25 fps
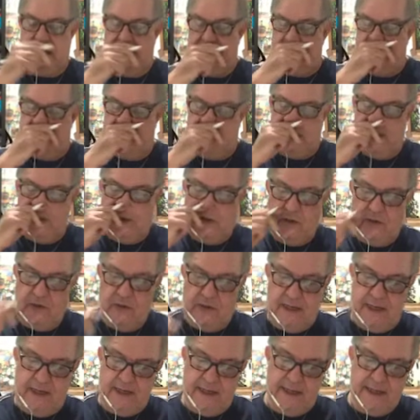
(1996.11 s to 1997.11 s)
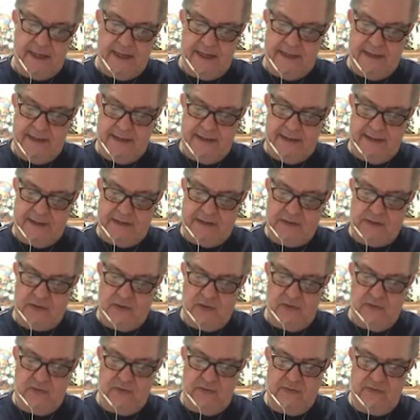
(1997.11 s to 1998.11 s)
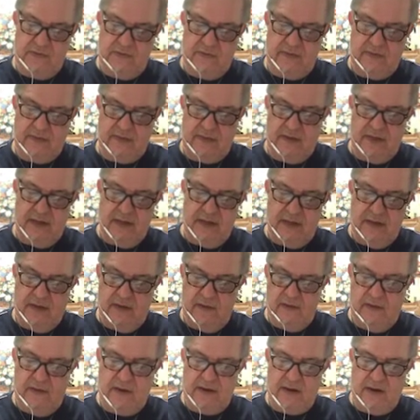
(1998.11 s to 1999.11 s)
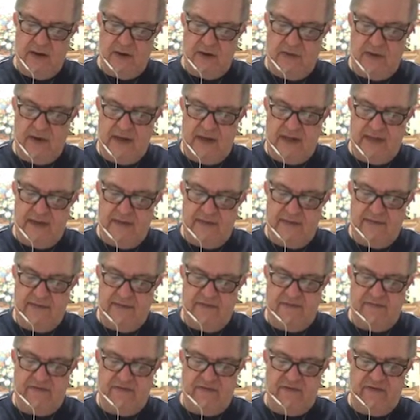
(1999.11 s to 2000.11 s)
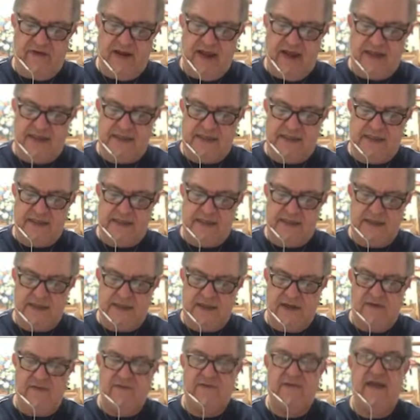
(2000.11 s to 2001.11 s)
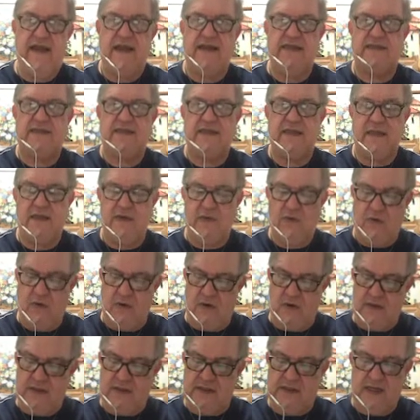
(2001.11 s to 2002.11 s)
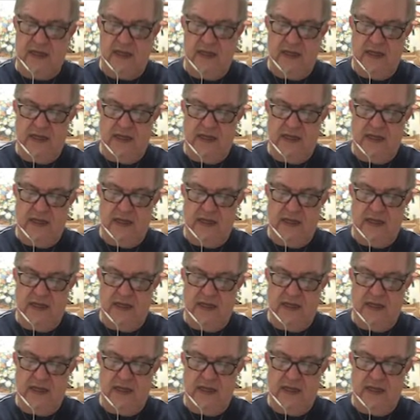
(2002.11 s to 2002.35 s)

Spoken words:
So so we calculate the flux of S inwards.